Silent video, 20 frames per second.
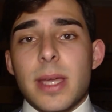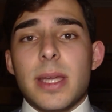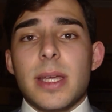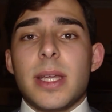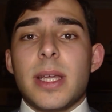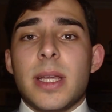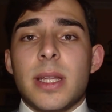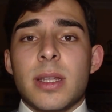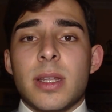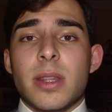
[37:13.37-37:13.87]

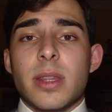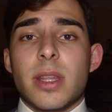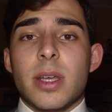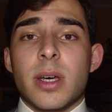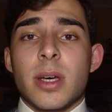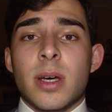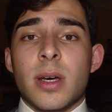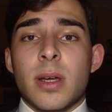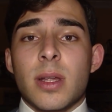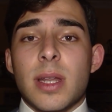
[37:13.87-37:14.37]
in
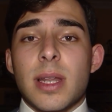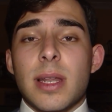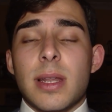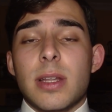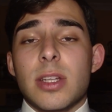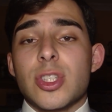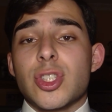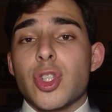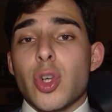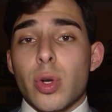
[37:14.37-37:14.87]
the
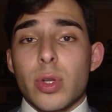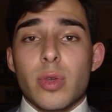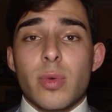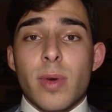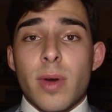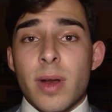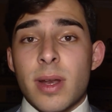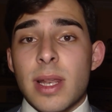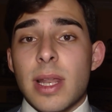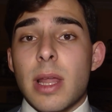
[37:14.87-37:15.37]

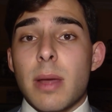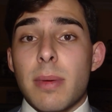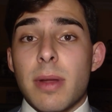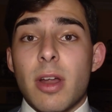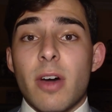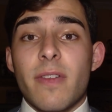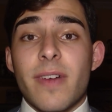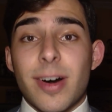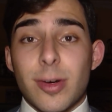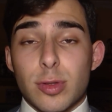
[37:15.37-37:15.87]
short-run
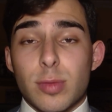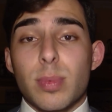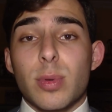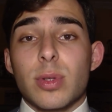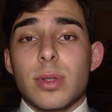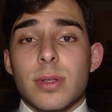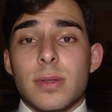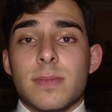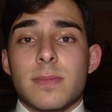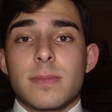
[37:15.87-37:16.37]
level of
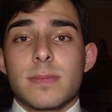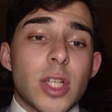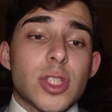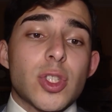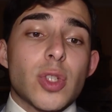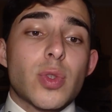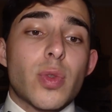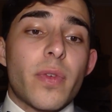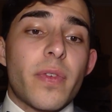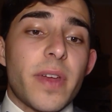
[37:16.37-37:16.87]
output.
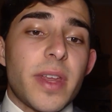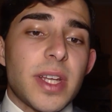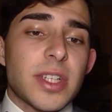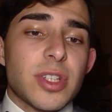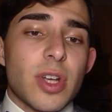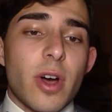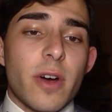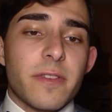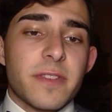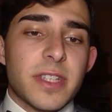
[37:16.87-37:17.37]
So to finish
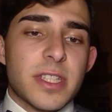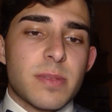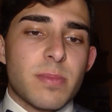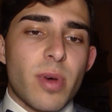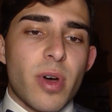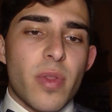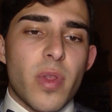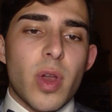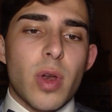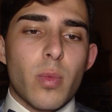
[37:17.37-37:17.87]
off this
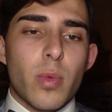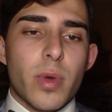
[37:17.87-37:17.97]
model,